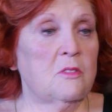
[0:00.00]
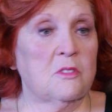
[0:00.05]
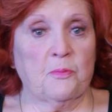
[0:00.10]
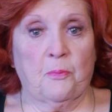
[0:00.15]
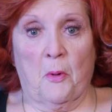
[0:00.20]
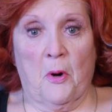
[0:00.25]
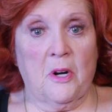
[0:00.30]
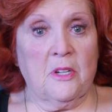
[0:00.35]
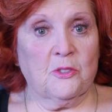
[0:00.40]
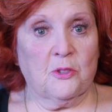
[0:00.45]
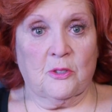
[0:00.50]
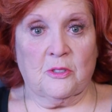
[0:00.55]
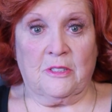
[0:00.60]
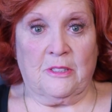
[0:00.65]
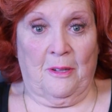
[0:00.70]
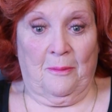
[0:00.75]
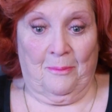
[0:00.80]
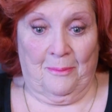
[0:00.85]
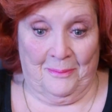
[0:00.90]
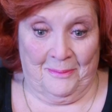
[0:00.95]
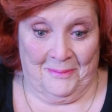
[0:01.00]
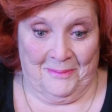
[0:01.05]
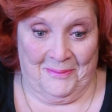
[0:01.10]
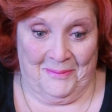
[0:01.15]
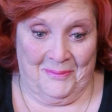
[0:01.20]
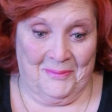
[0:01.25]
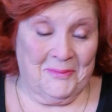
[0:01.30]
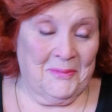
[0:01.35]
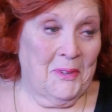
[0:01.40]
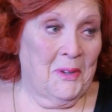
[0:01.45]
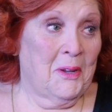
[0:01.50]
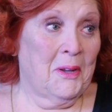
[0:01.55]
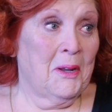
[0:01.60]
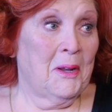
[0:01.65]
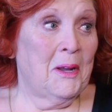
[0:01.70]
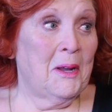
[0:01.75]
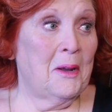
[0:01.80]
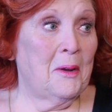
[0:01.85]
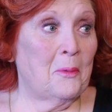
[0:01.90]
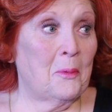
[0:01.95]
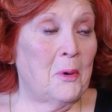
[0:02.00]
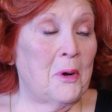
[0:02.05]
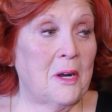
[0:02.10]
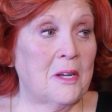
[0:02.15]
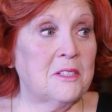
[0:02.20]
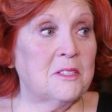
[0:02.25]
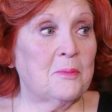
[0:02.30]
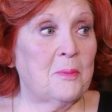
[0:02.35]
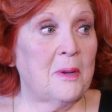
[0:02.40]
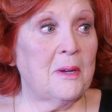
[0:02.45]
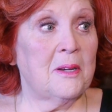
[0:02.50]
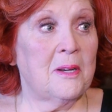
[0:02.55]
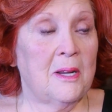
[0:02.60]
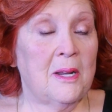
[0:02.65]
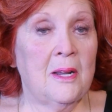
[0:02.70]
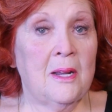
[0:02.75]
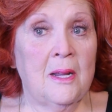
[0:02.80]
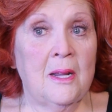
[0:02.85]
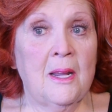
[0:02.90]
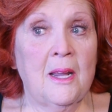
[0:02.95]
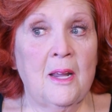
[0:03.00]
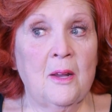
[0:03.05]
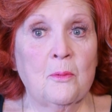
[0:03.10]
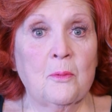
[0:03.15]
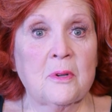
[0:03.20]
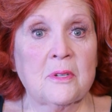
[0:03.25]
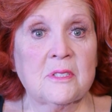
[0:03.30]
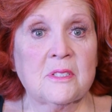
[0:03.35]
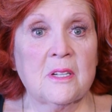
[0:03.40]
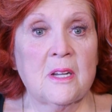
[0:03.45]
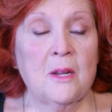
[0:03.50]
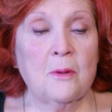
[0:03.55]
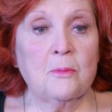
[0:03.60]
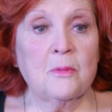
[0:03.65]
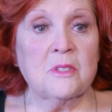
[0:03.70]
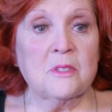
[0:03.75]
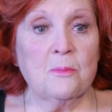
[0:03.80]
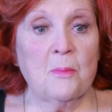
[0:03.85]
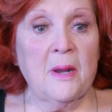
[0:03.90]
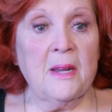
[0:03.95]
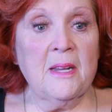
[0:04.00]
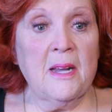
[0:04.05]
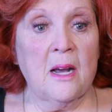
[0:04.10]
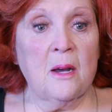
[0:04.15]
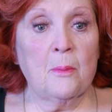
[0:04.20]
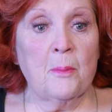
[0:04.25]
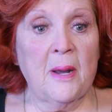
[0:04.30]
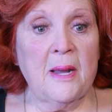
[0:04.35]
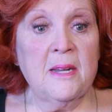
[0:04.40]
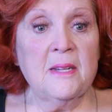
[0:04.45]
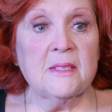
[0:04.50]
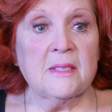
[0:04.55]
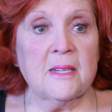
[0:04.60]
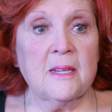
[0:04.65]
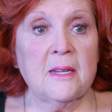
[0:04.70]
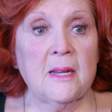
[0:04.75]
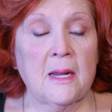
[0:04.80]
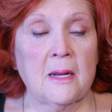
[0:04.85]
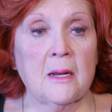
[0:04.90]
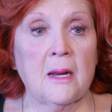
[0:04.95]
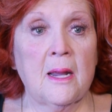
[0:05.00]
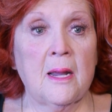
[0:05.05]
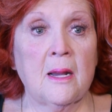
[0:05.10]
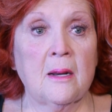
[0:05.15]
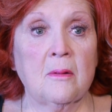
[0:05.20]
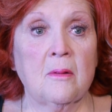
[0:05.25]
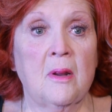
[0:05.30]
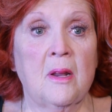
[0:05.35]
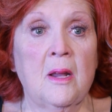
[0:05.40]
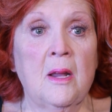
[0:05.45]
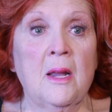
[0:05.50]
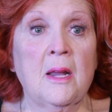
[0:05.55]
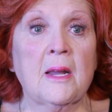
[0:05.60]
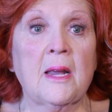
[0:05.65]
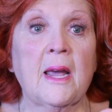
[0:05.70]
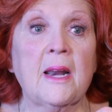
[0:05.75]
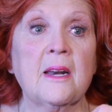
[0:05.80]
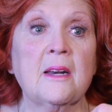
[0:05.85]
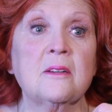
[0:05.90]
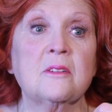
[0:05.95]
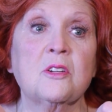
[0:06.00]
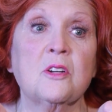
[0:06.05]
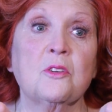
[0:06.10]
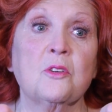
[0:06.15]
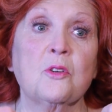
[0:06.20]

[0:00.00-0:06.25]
It's precious. It was, but it was amazing. And getting to